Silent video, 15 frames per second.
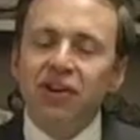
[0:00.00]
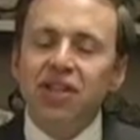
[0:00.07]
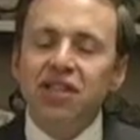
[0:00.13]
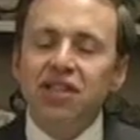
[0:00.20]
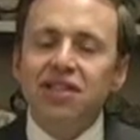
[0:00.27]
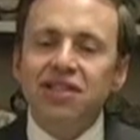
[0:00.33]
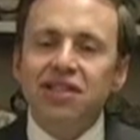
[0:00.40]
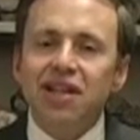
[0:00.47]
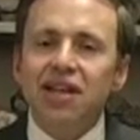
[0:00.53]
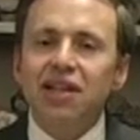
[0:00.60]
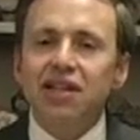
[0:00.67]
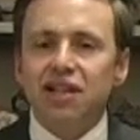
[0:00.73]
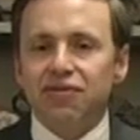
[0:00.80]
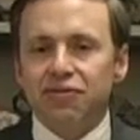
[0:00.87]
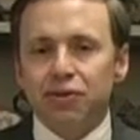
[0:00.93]

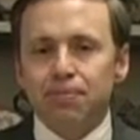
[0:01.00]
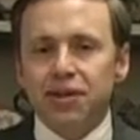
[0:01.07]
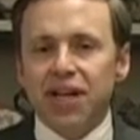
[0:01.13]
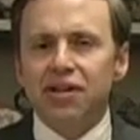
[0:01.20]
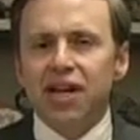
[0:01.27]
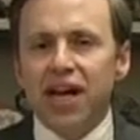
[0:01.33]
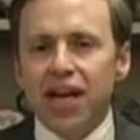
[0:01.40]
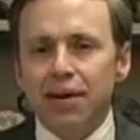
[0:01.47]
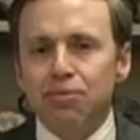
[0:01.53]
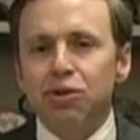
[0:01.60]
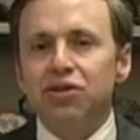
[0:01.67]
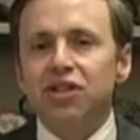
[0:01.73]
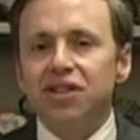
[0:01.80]
distinctive for being able to